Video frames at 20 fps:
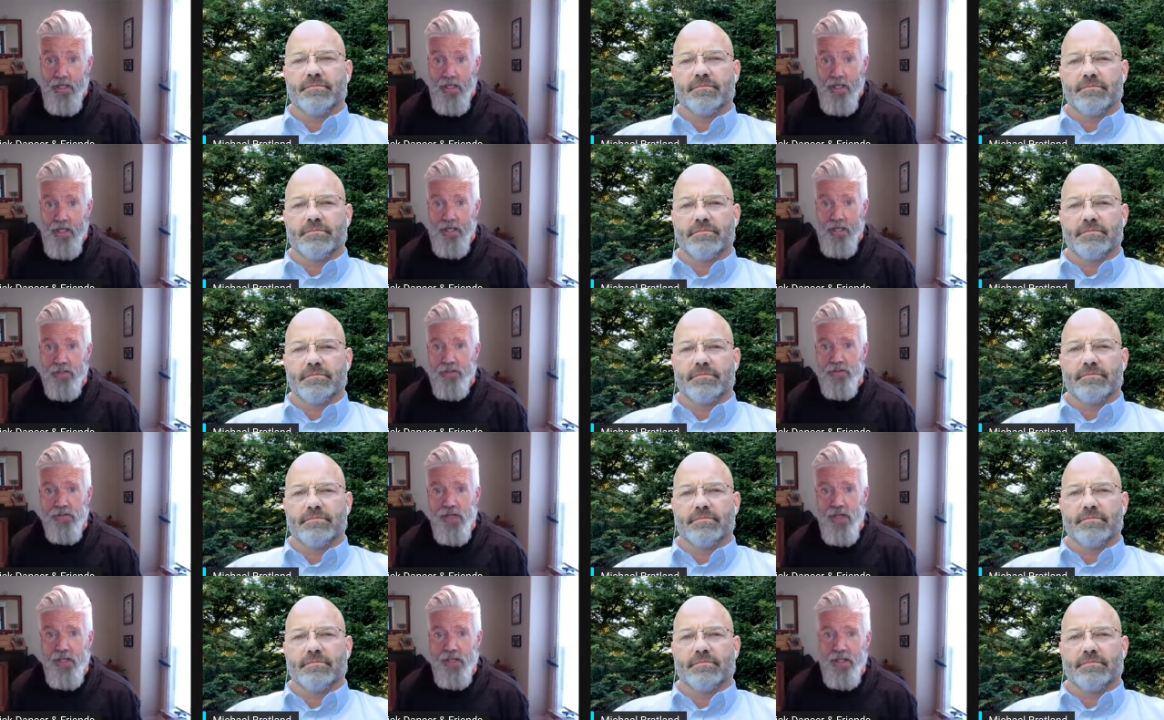Speaker 1: And it's
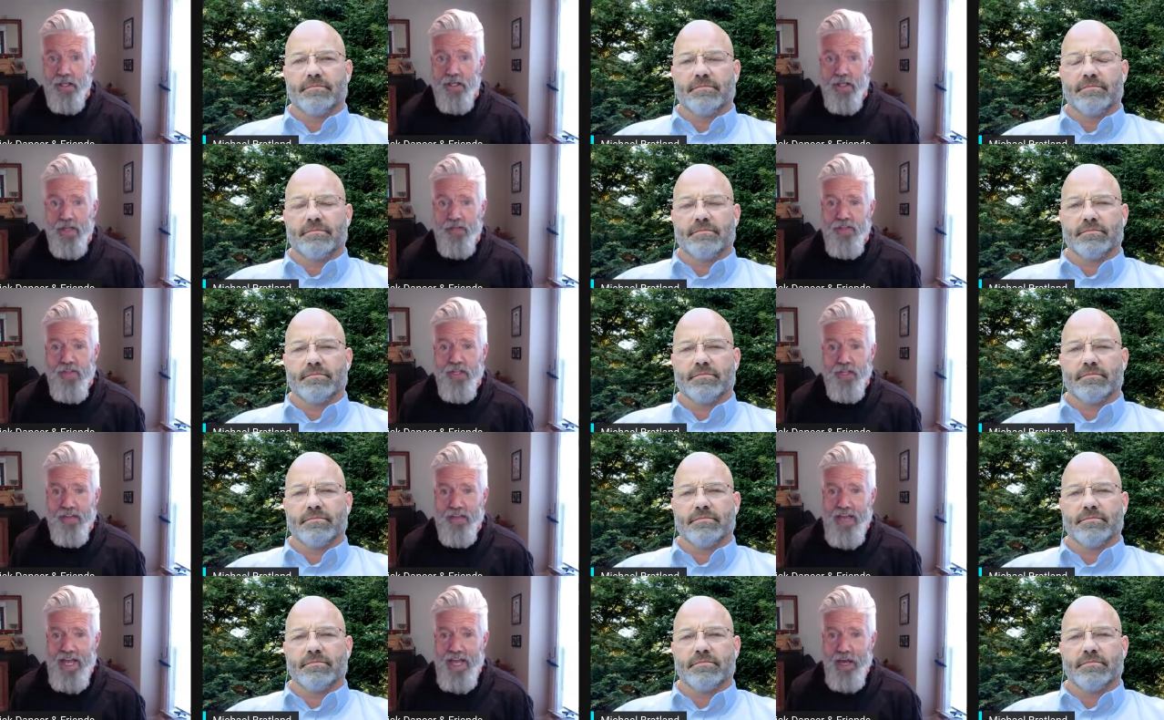like, and I
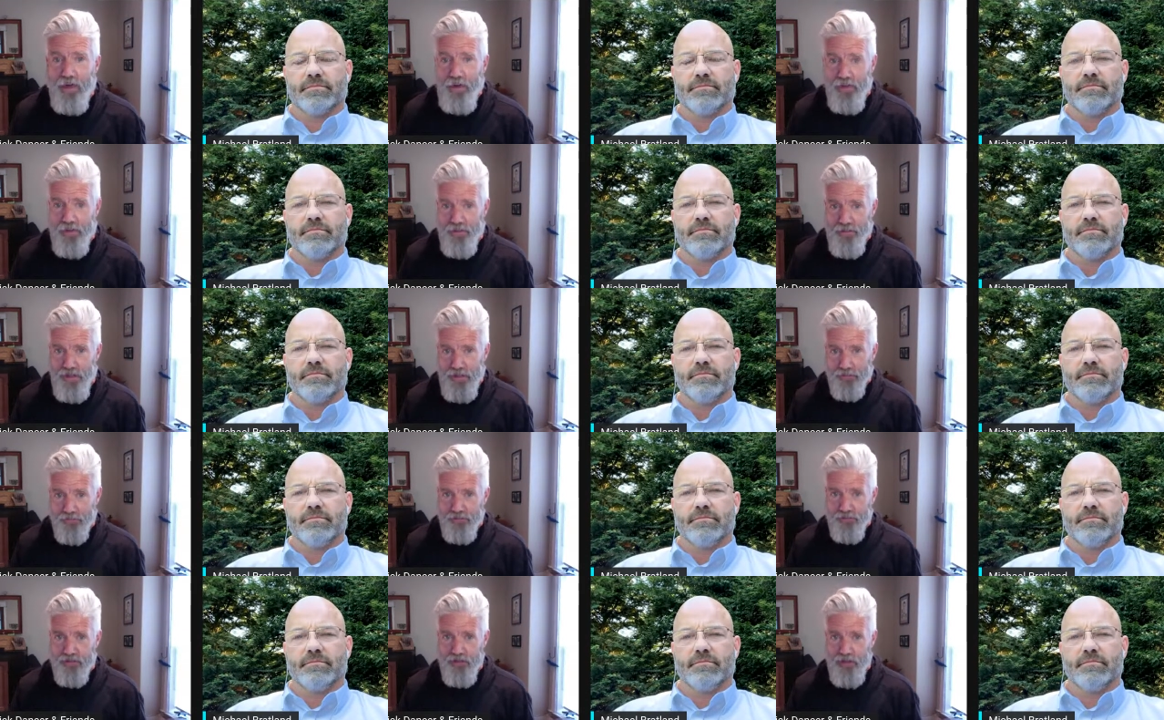think now that
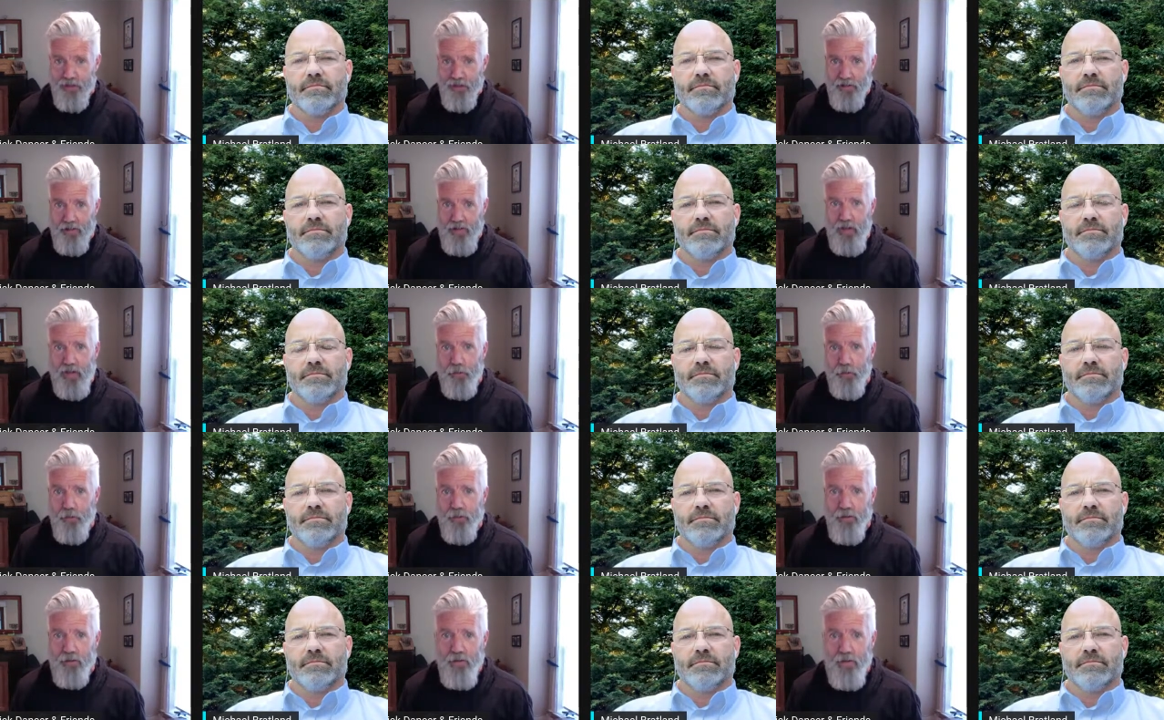that's done, I
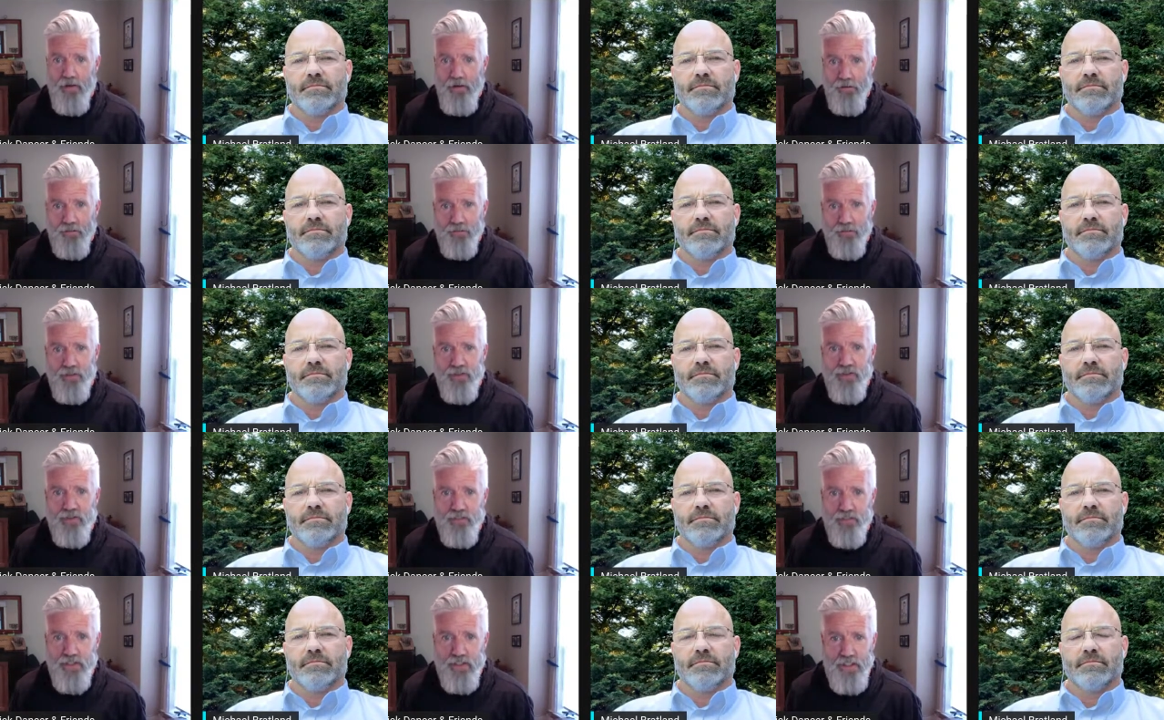would love to
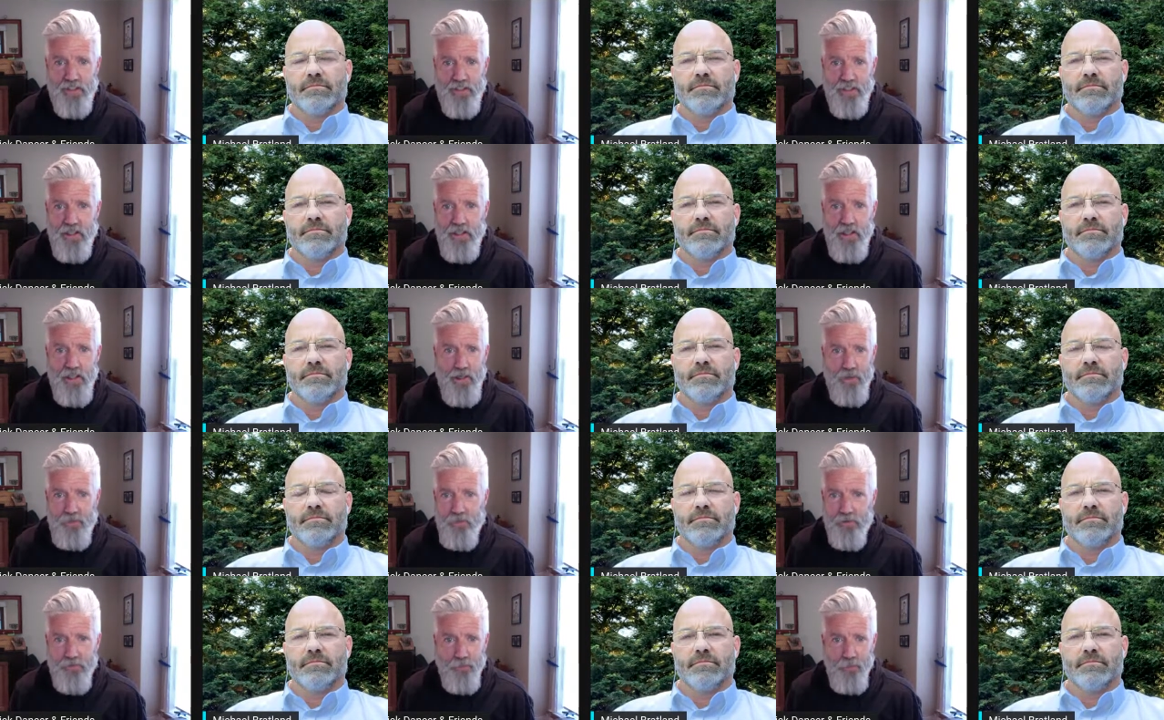see
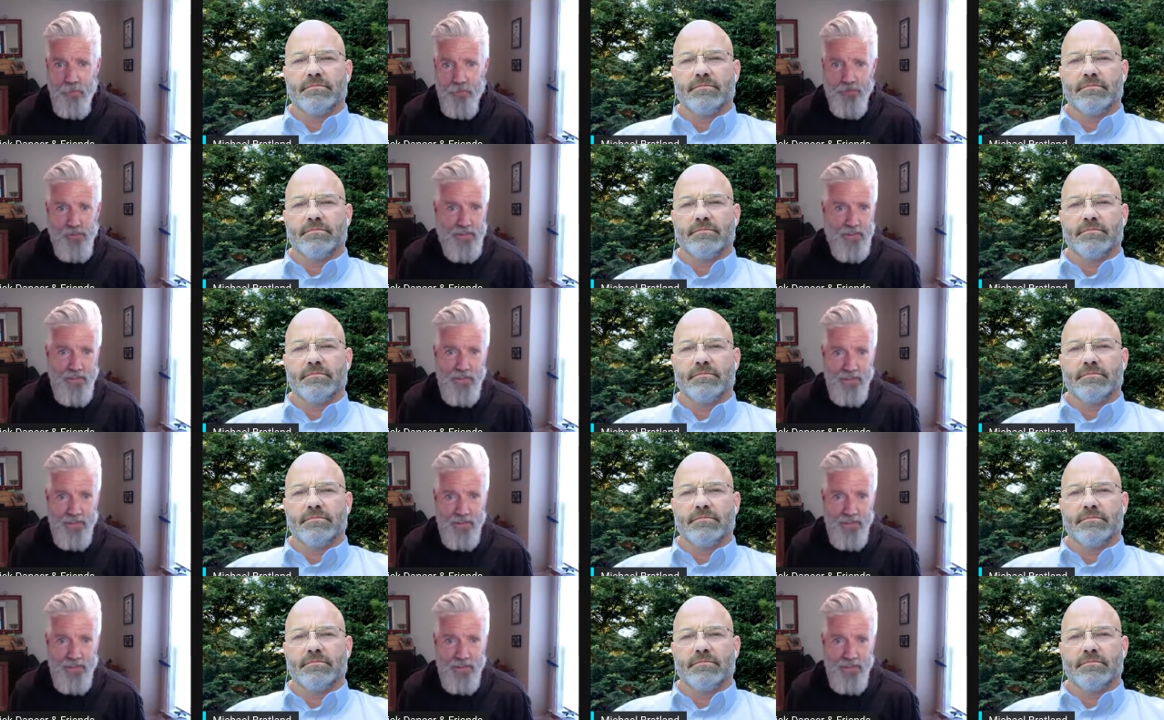before she